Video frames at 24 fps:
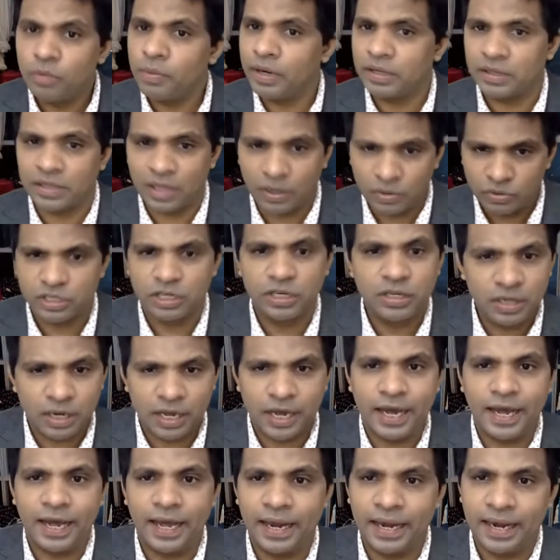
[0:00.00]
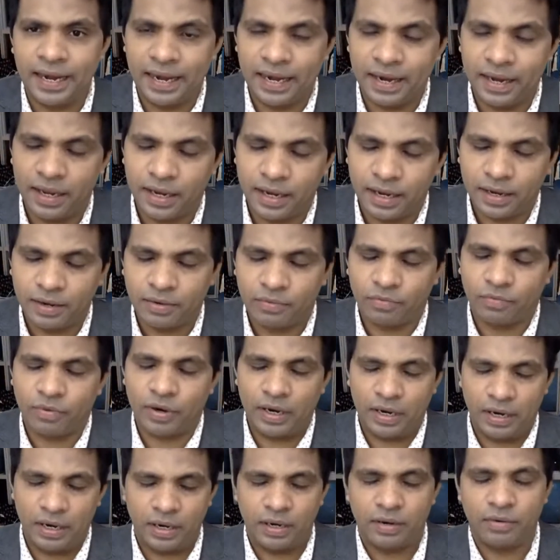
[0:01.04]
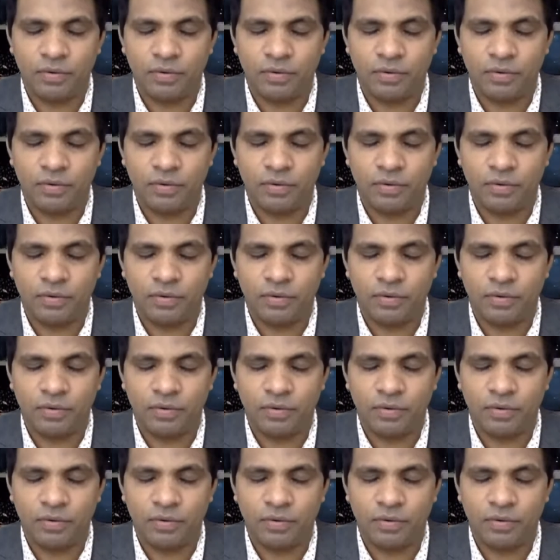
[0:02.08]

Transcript: but 1,001